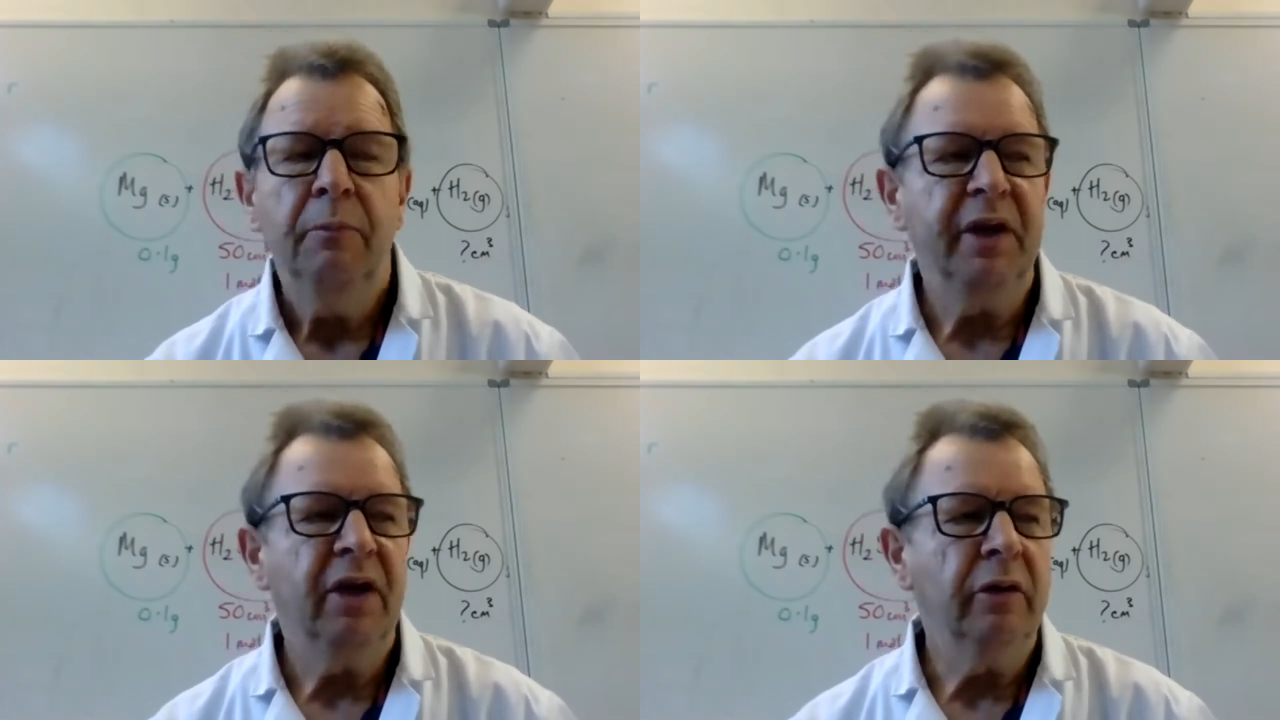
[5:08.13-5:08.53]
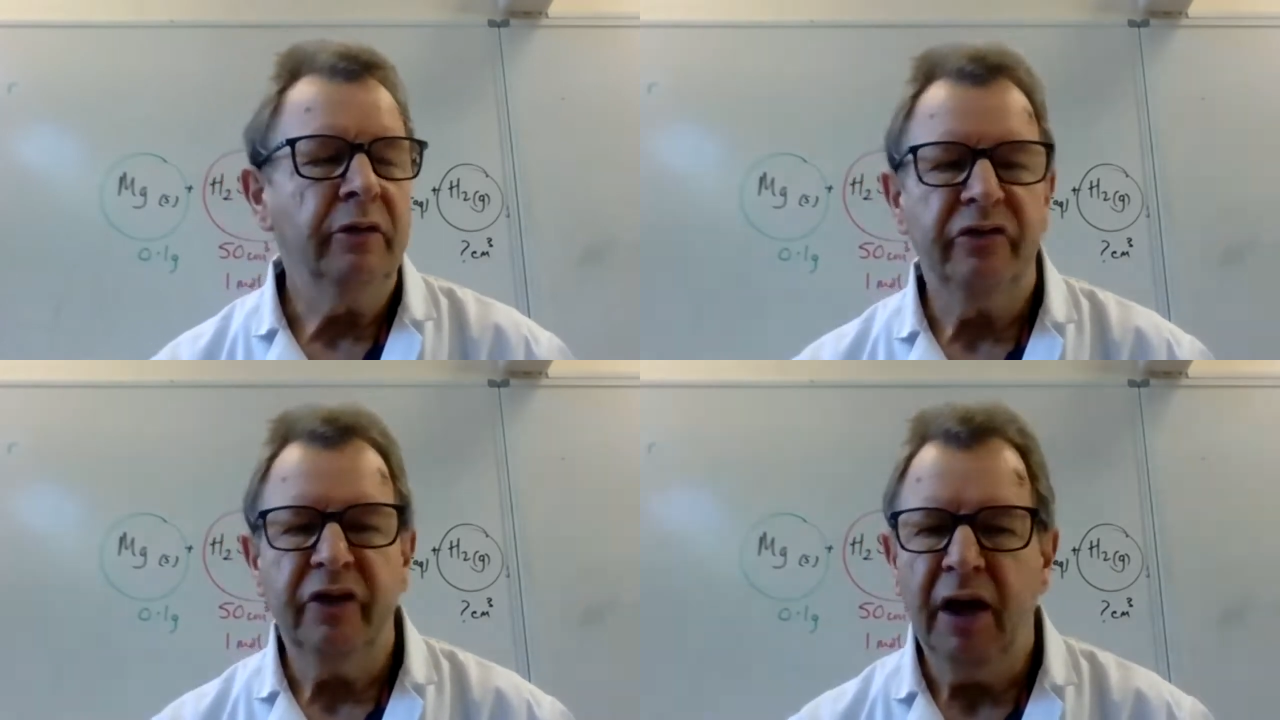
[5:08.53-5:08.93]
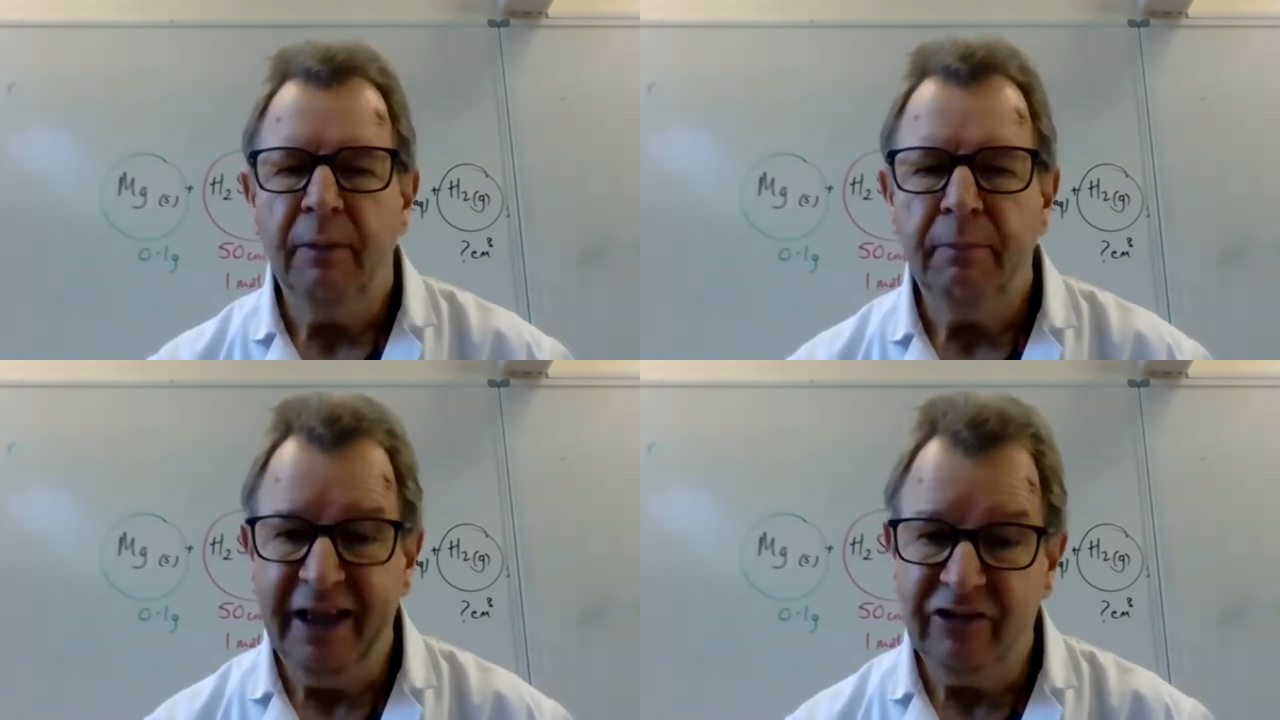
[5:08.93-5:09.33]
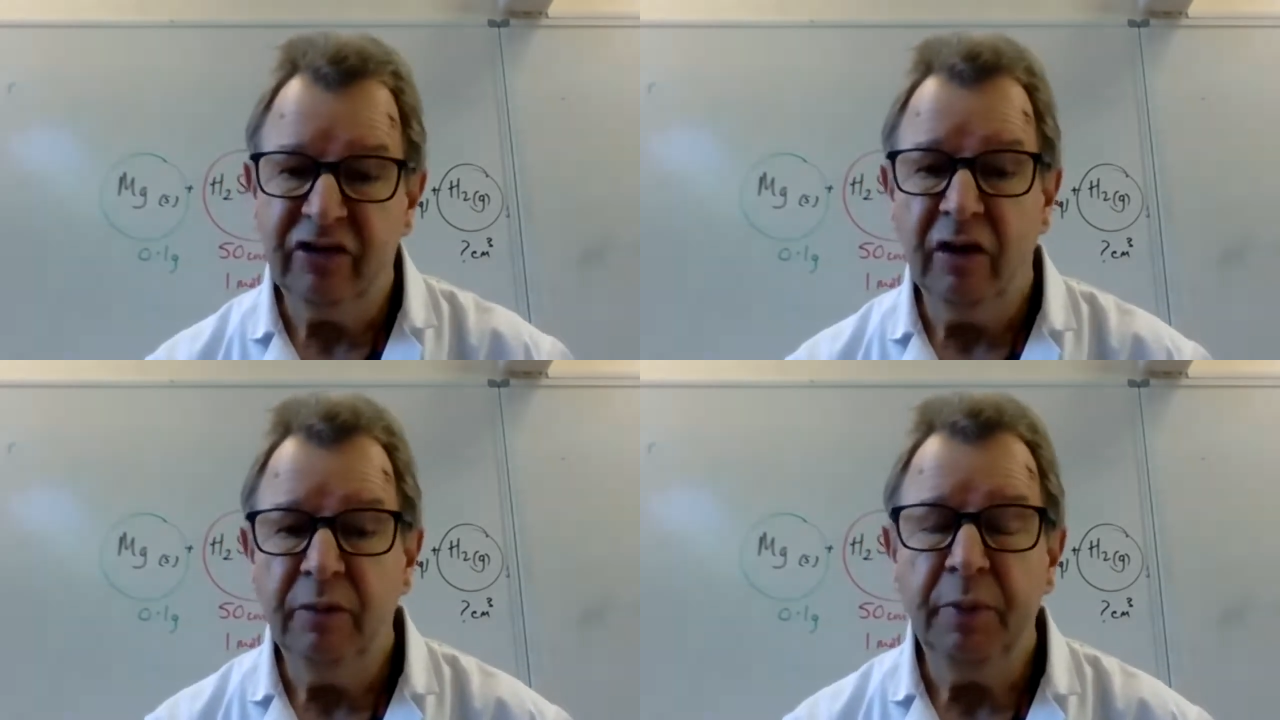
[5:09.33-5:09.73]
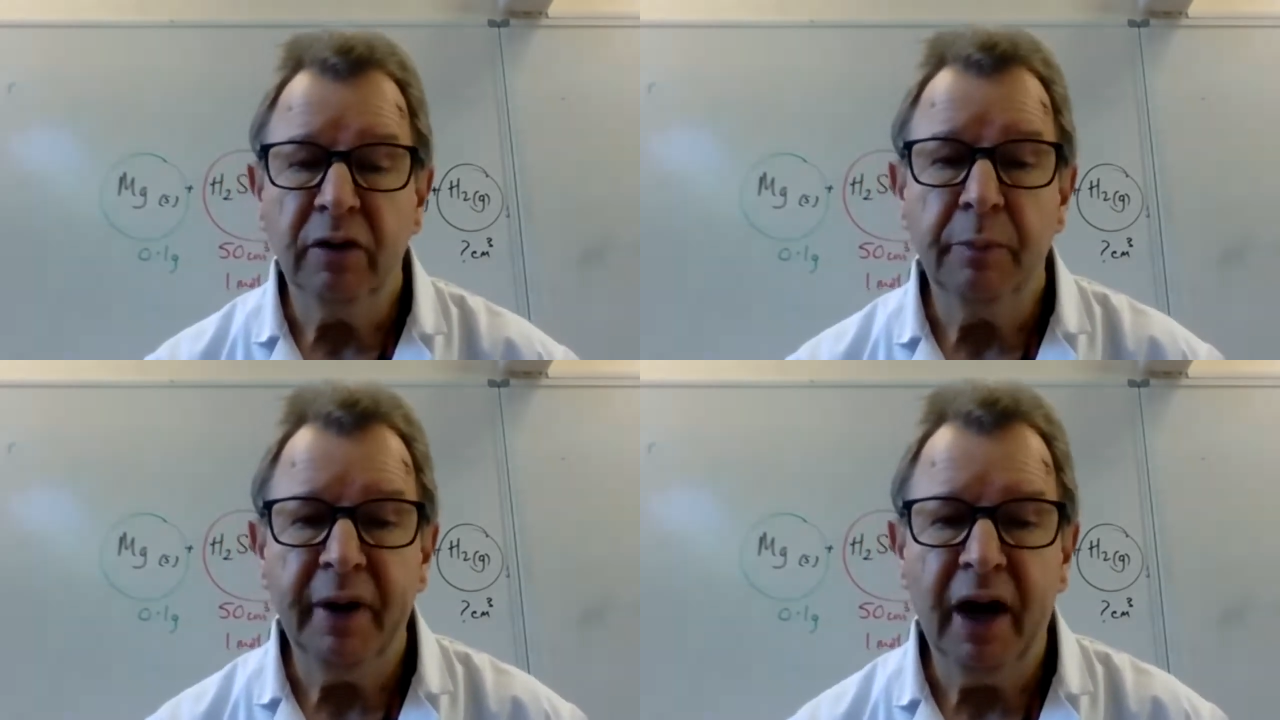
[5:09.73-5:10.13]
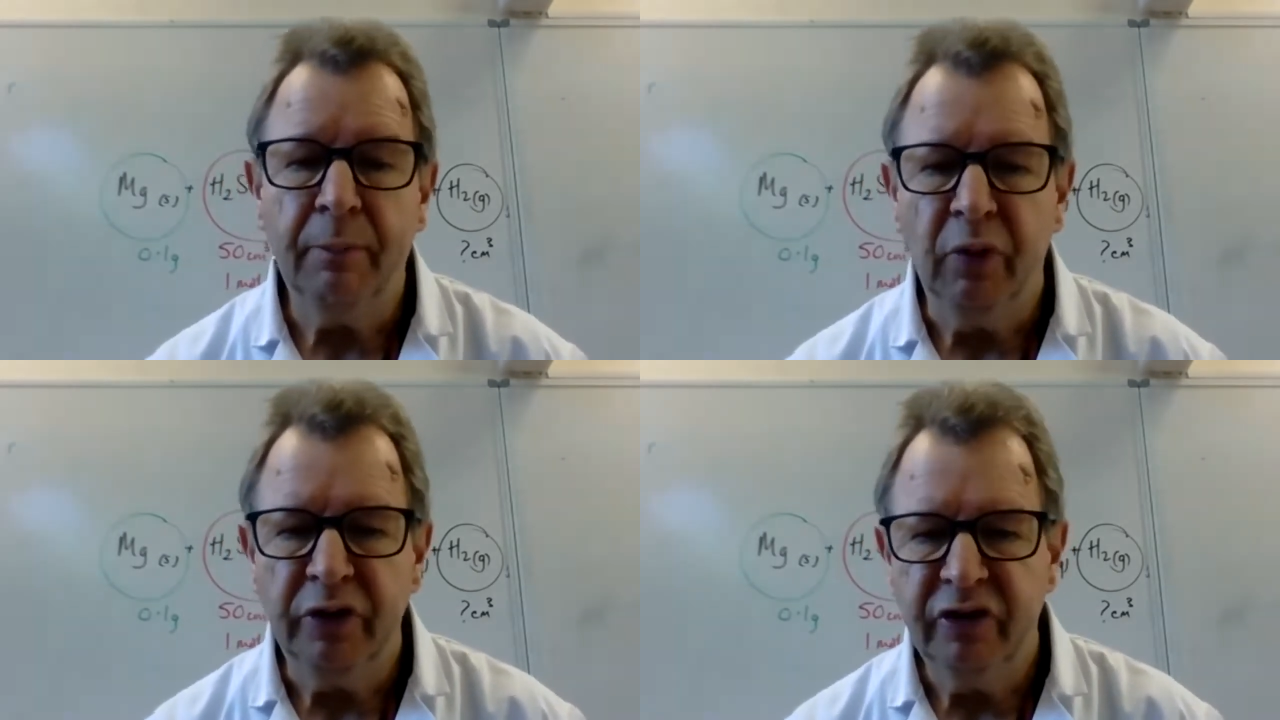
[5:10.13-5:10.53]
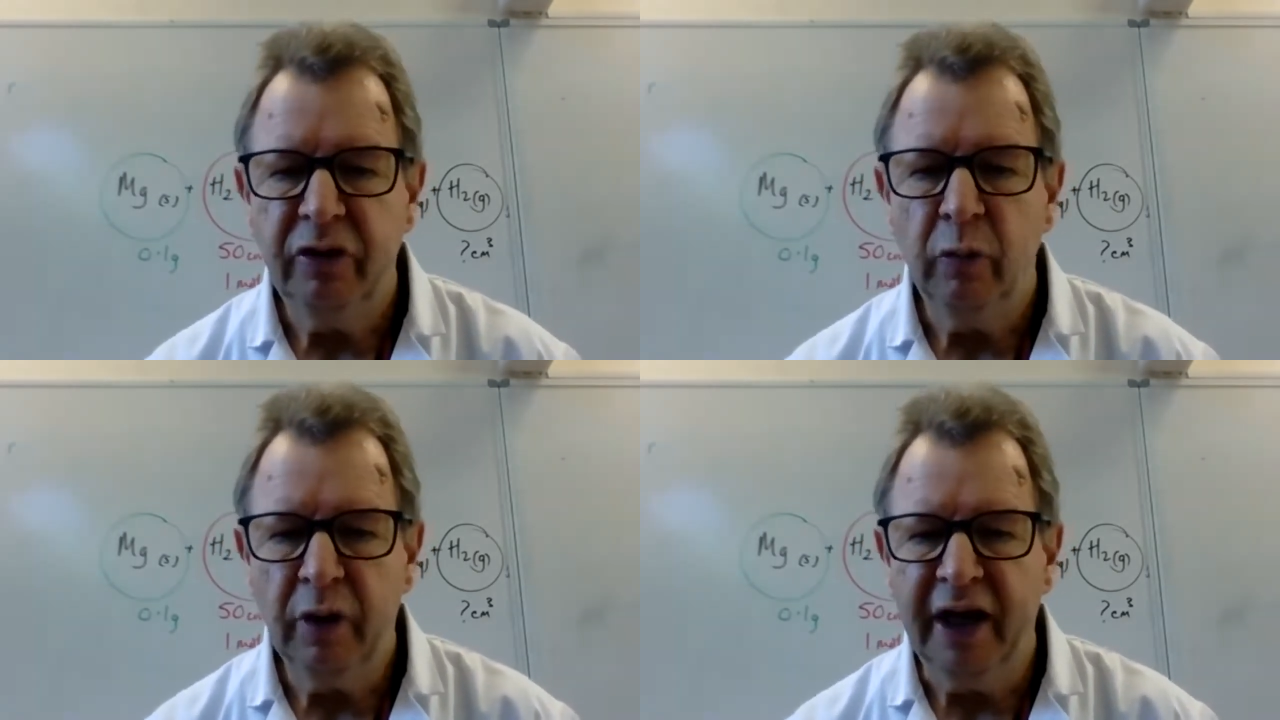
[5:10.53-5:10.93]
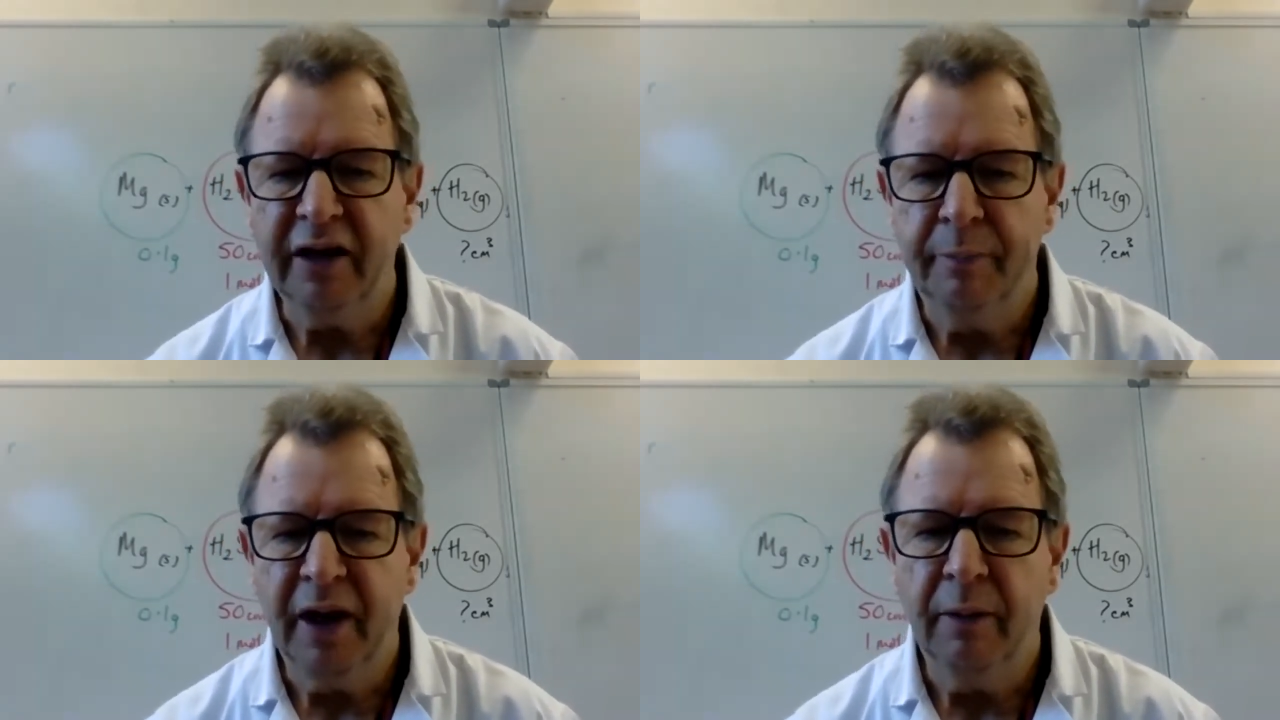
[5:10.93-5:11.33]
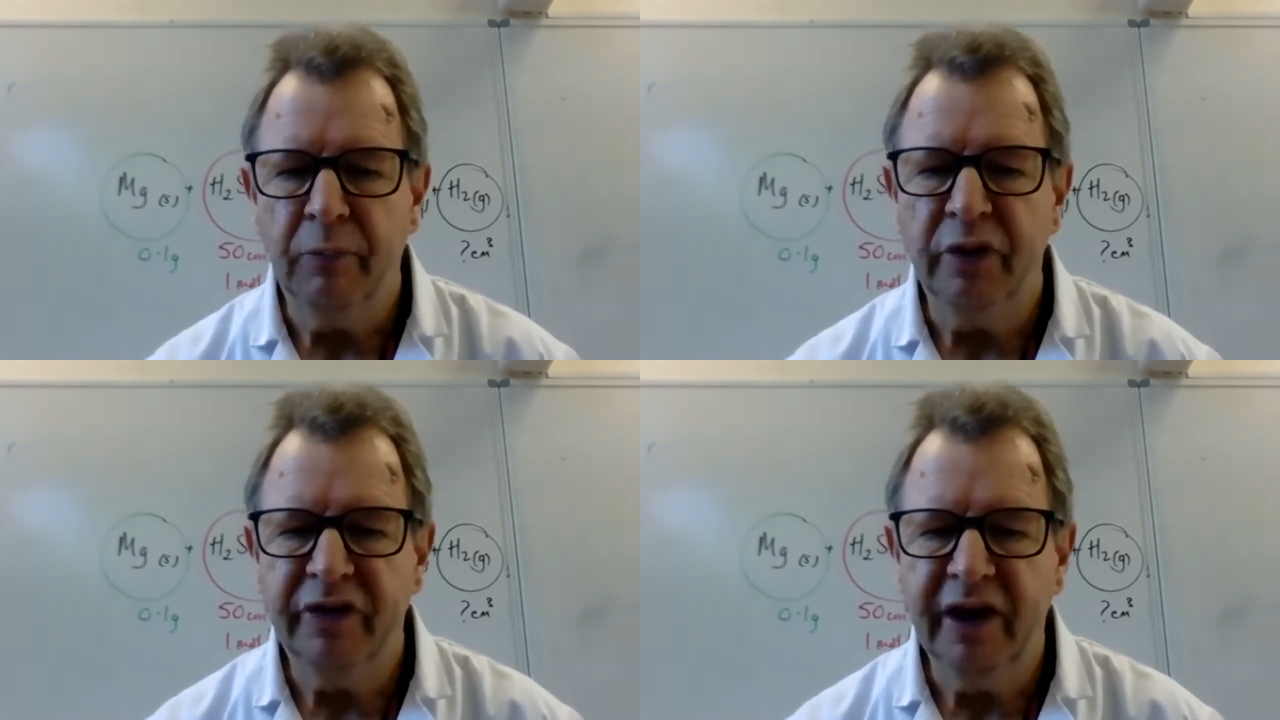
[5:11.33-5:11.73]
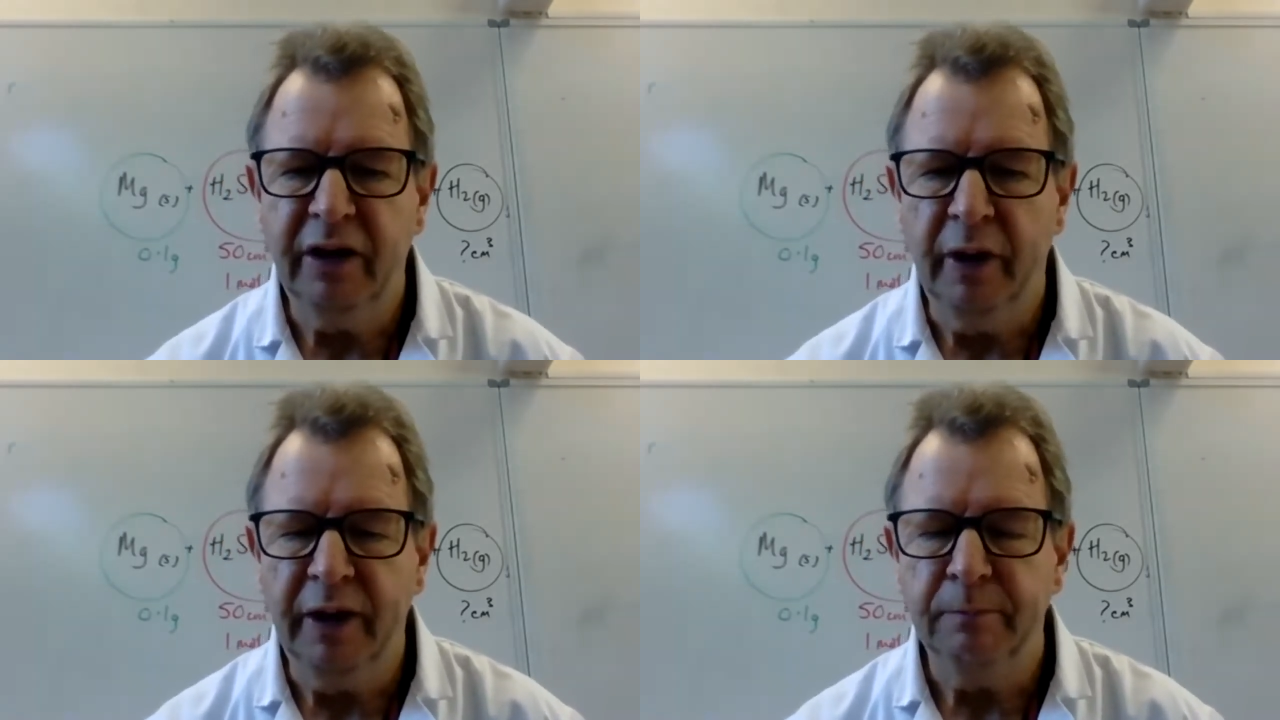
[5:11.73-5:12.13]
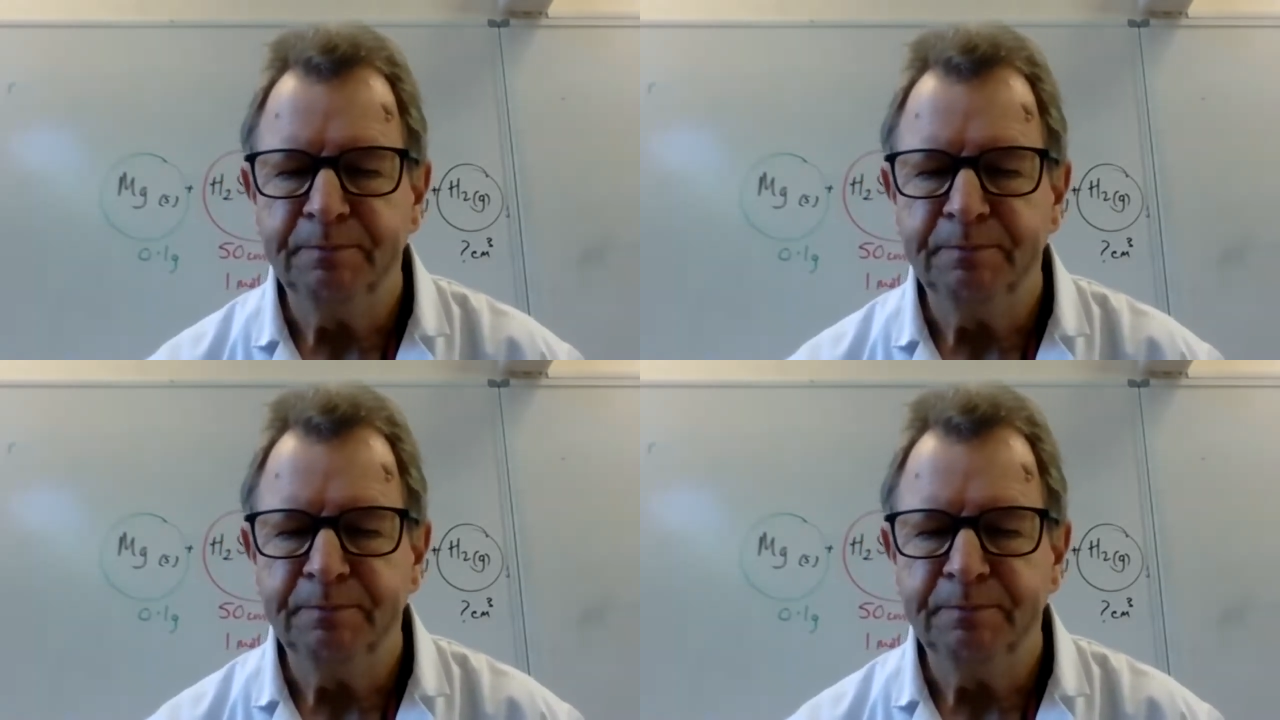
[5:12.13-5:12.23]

because it's going to be on the PowerPoint and you will get the PowerPoint anyway.